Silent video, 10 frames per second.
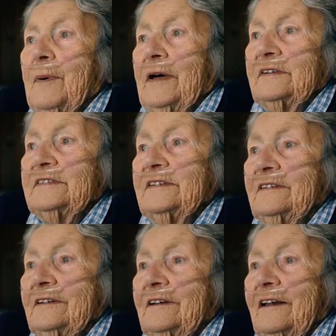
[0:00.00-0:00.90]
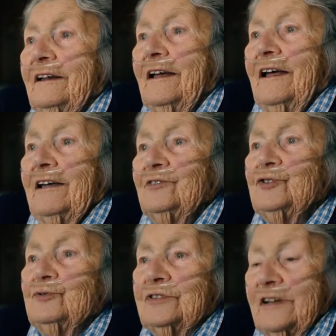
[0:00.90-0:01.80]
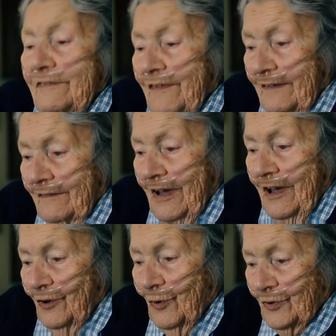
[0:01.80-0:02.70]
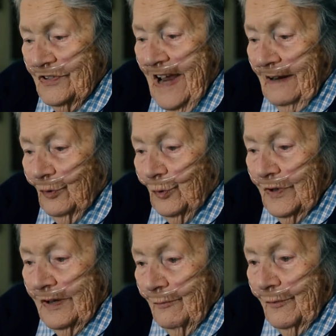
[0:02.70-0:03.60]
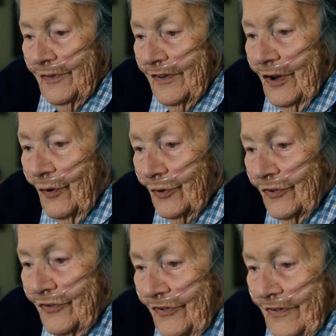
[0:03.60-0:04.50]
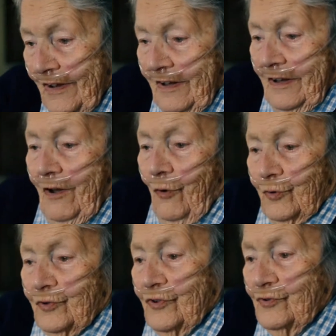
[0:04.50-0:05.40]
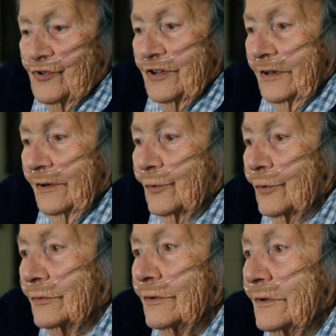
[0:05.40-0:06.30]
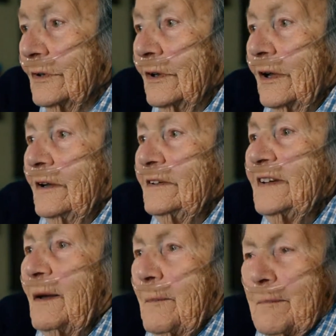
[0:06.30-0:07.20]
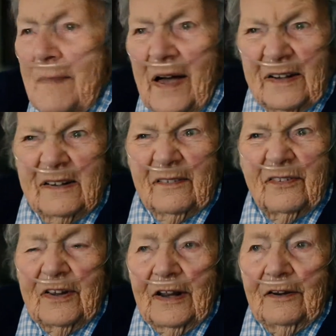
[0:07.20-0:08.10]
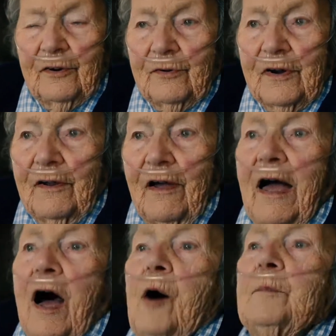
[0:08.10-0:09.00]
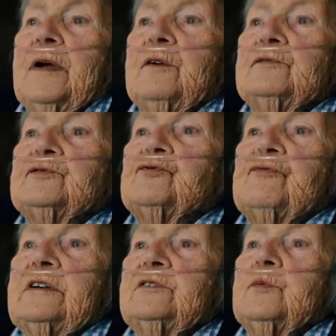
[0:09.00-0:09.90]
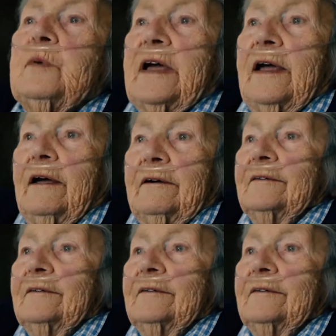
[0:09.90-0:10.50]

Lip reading: But it's usually if I got tangled up with the oxygen or some minor thing, you know, I'll be over straight away.